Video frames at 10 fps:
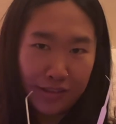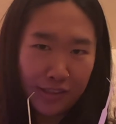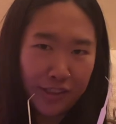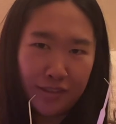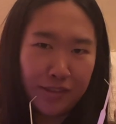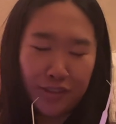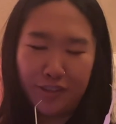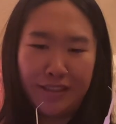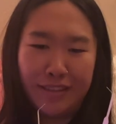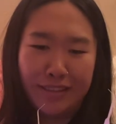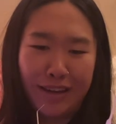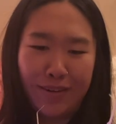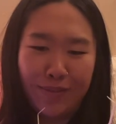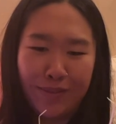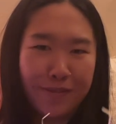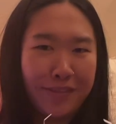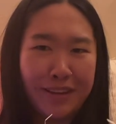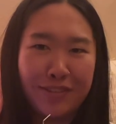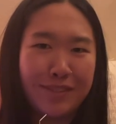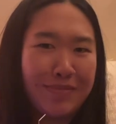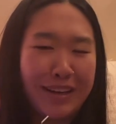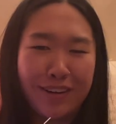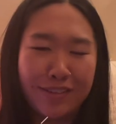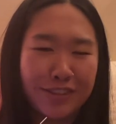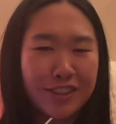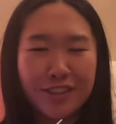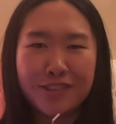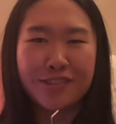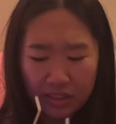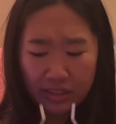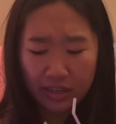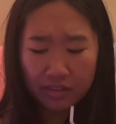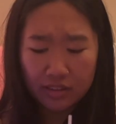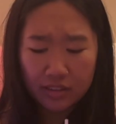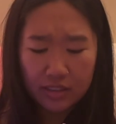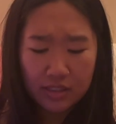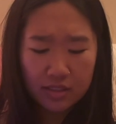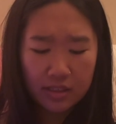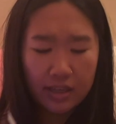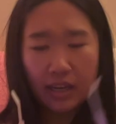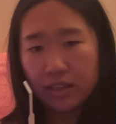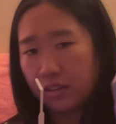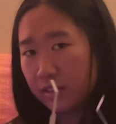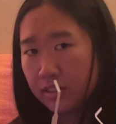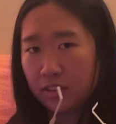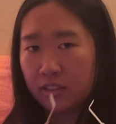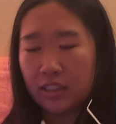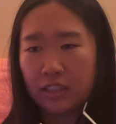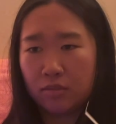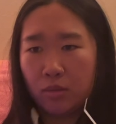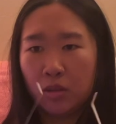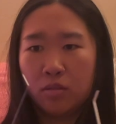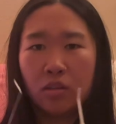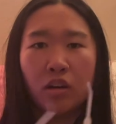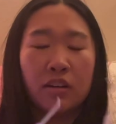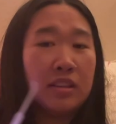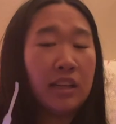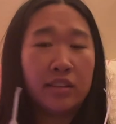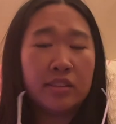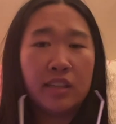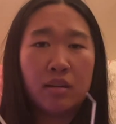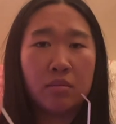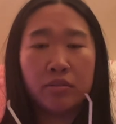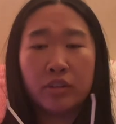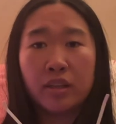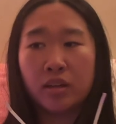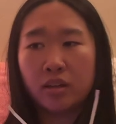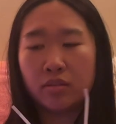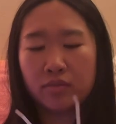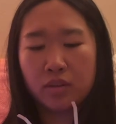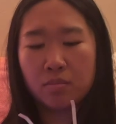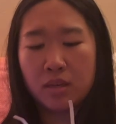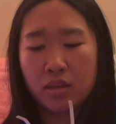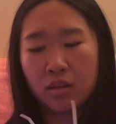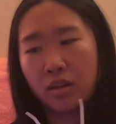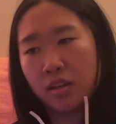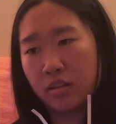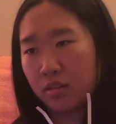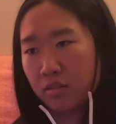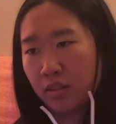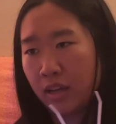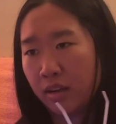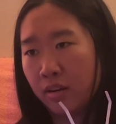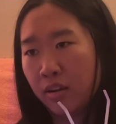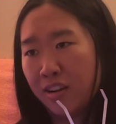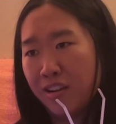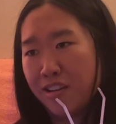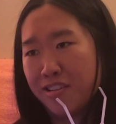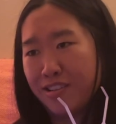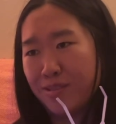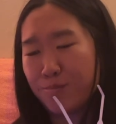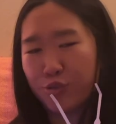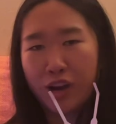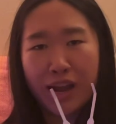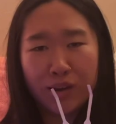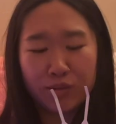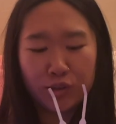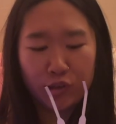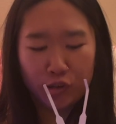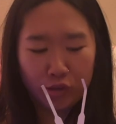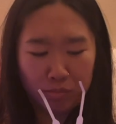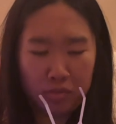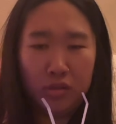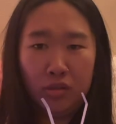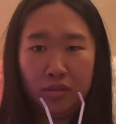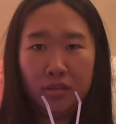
shoe trees out of your favorite pair of shoes. The carrot seed and the cis jasmone are in that same arena for me. They're that brown herbal,